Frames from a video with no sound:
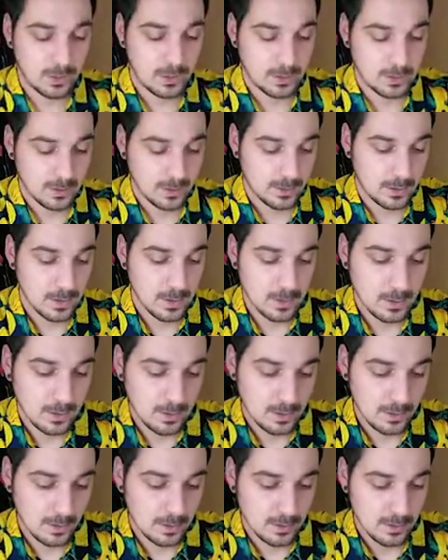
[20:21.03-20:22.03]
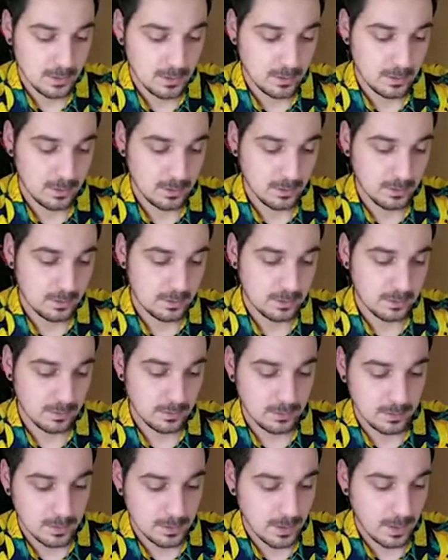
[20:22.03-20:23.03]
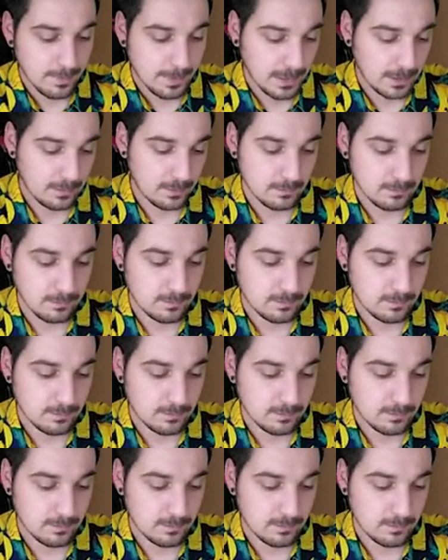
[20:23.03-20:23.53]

Uh, stop it.